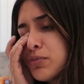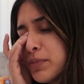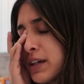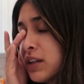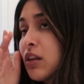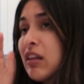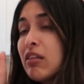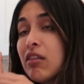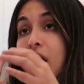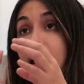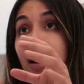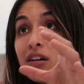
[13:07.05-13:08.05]
but
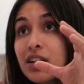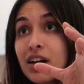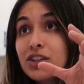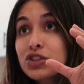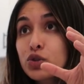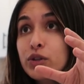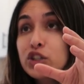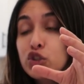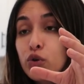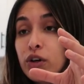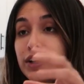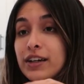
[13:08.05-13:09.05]
long, long story
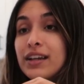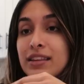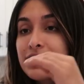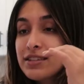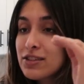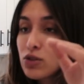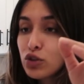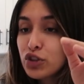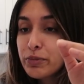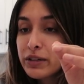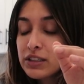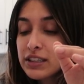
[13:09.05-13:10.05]
short, this is an
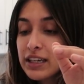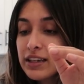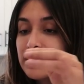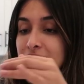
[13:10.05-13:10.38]
older building.